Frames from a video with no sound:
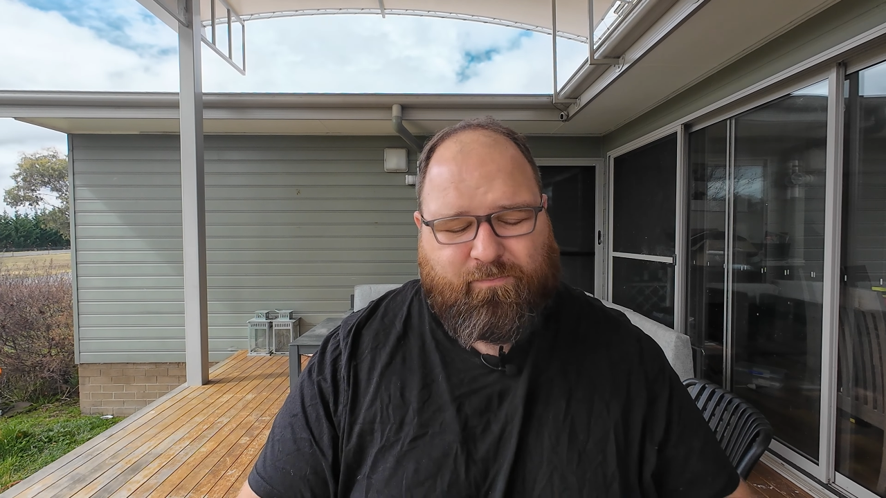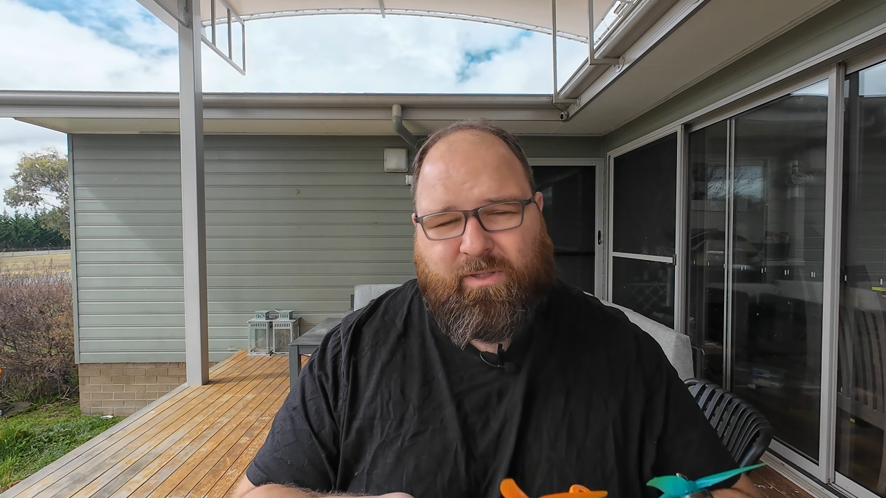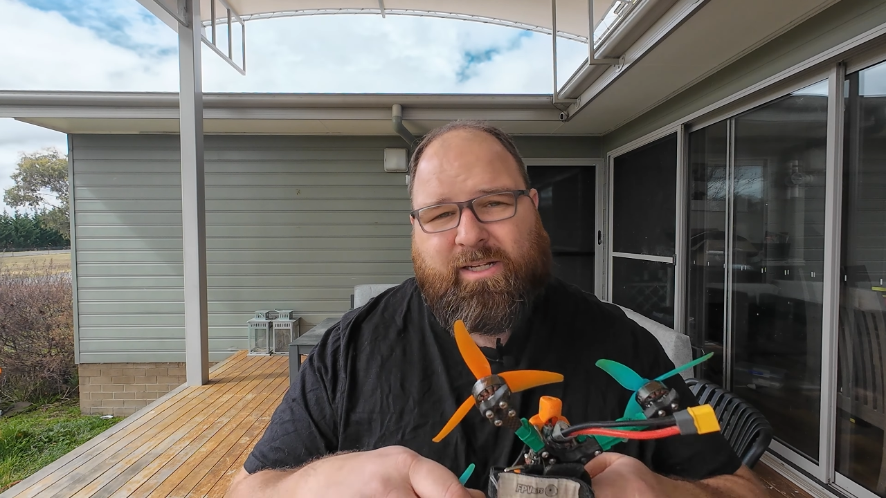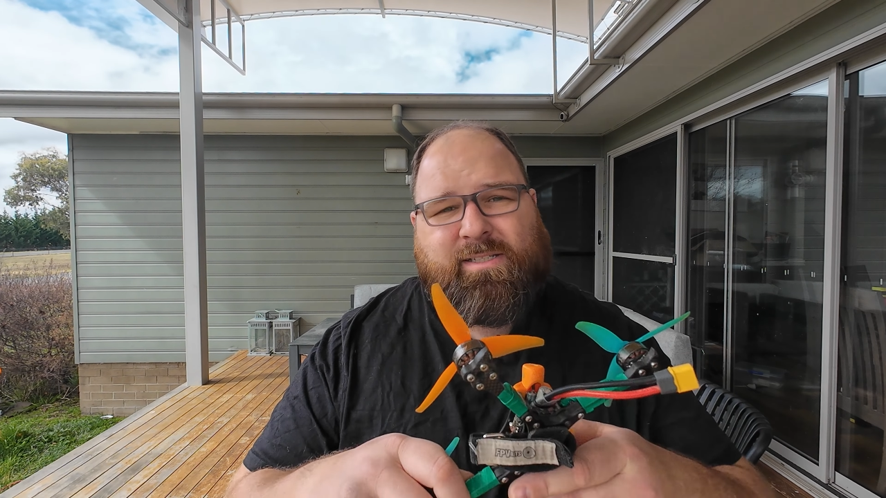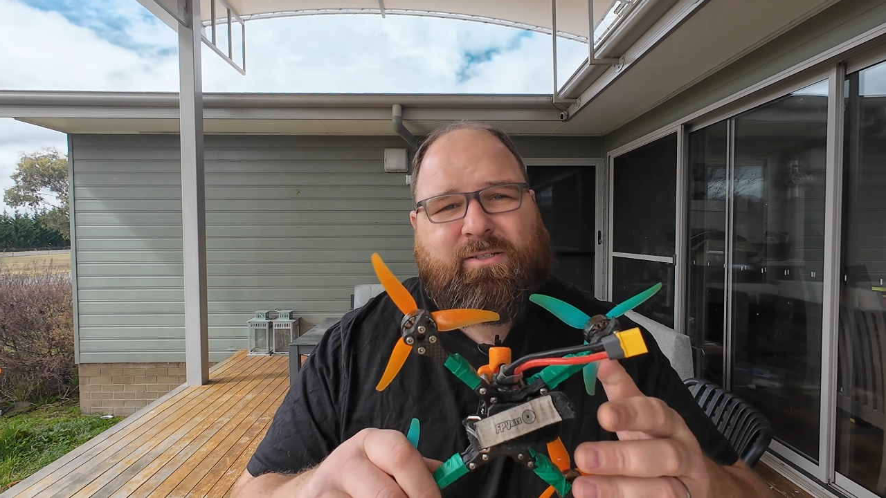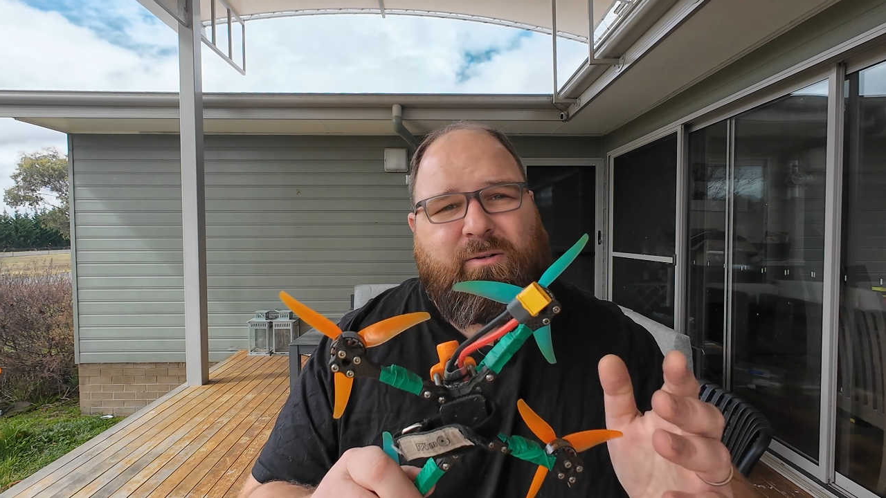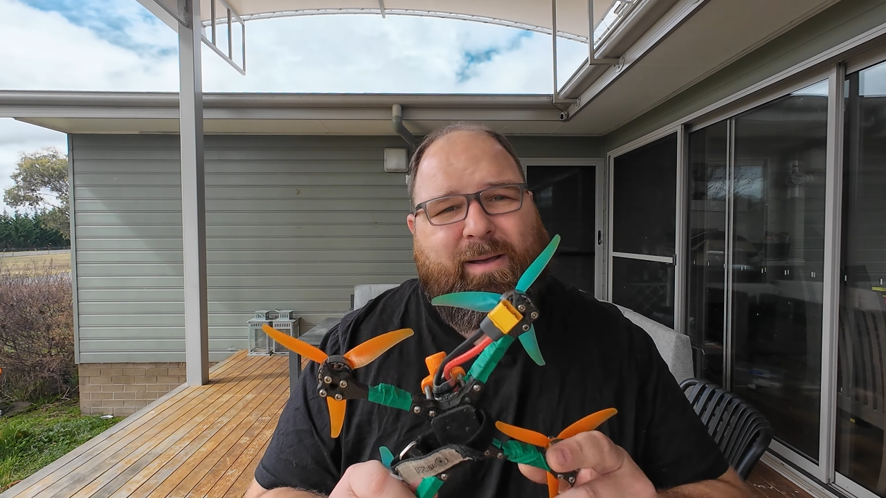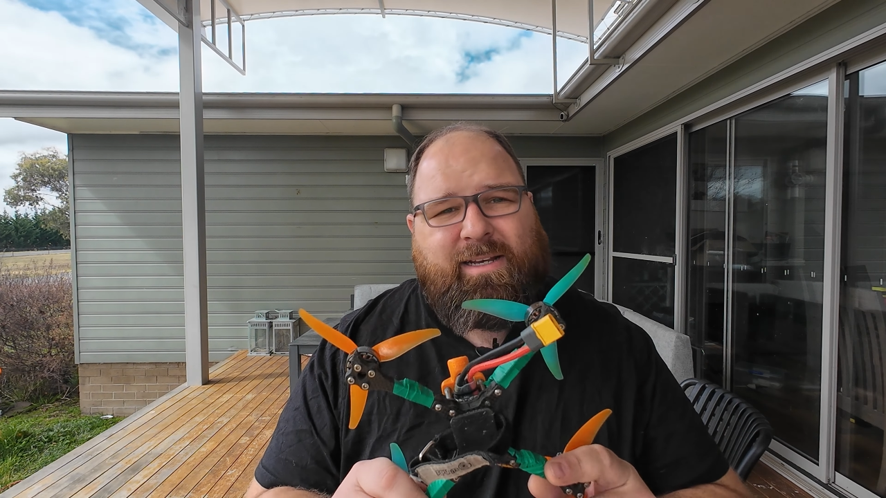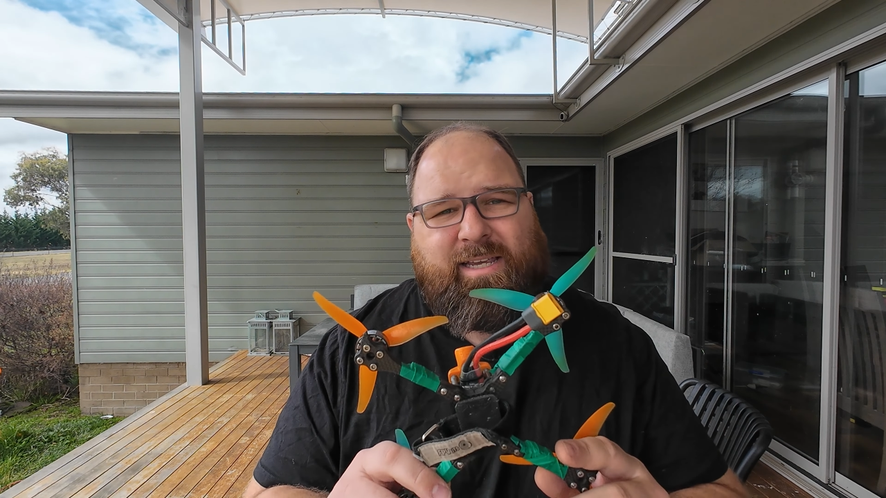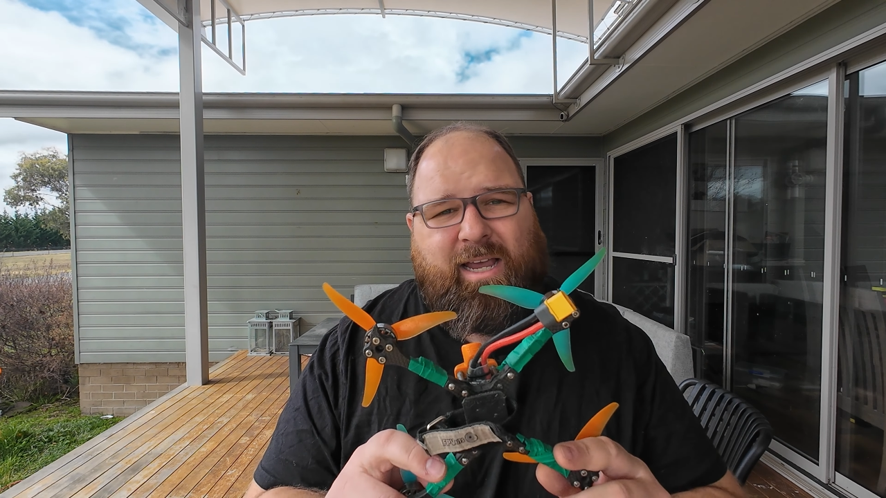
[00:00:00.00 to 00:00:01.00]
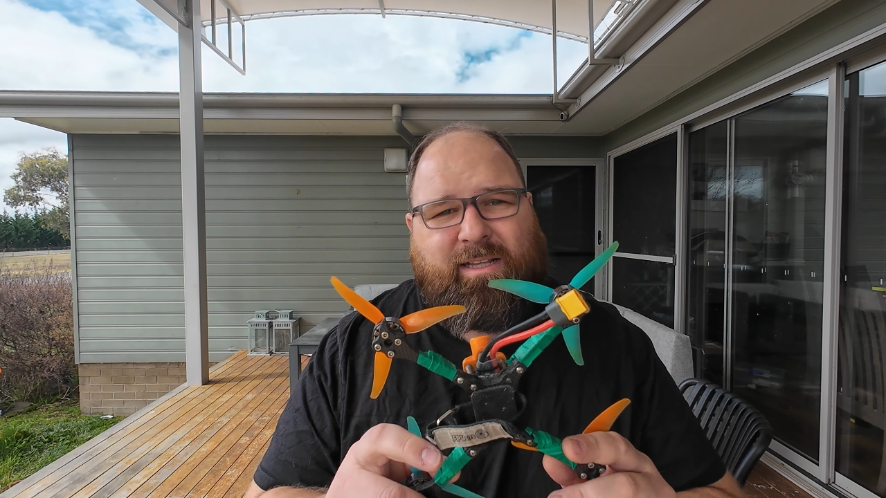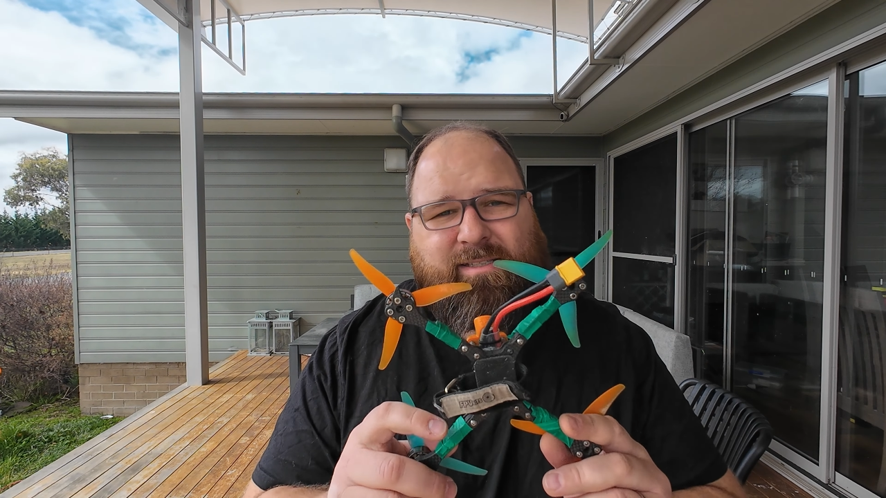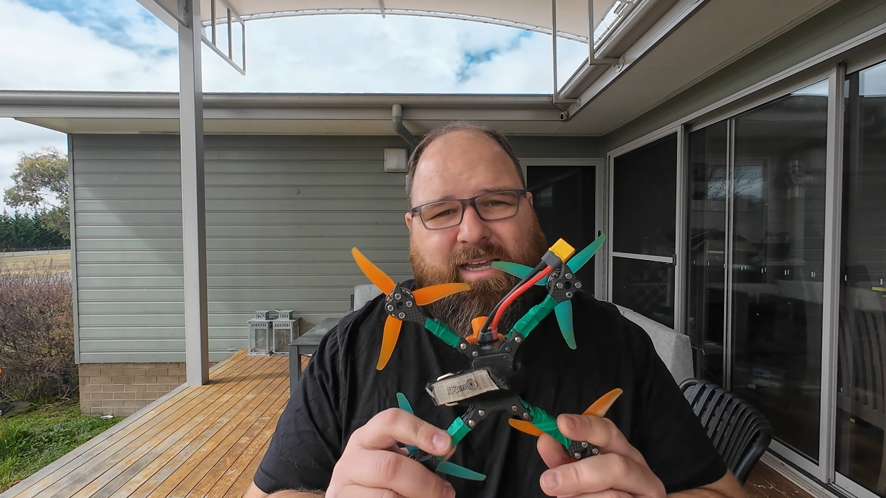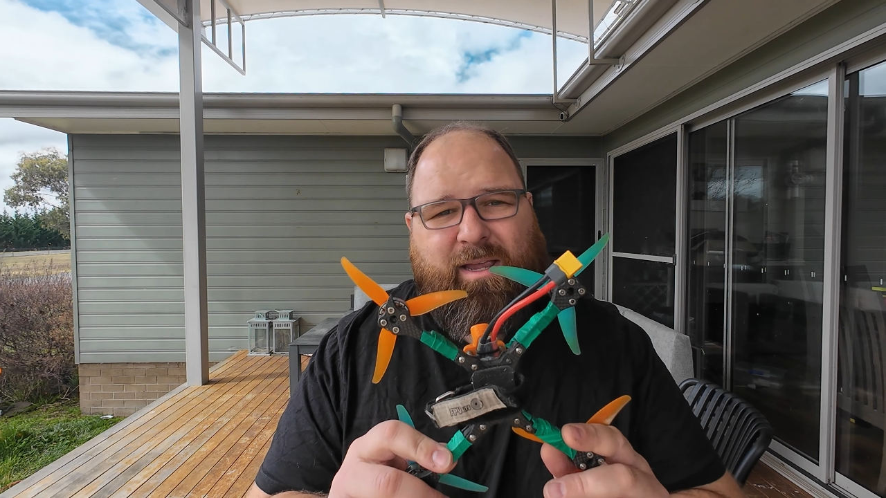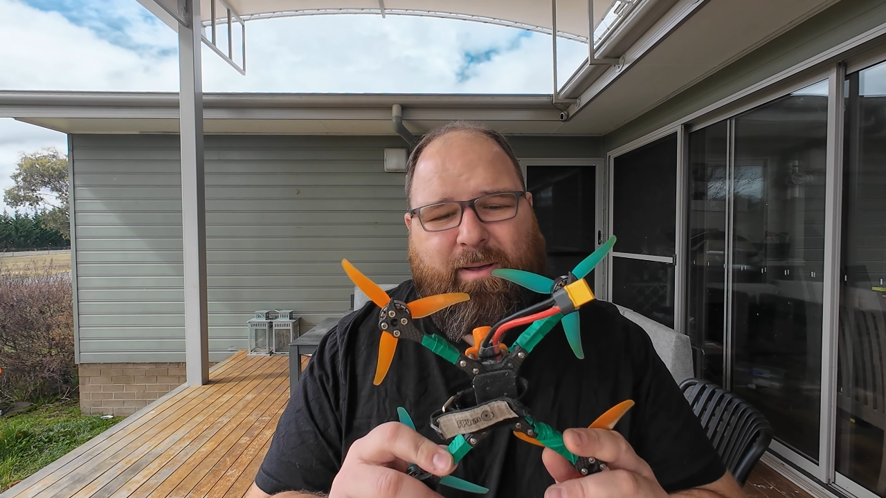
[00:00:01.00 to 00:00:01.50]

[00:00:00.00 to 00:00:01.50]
You can still maintain the same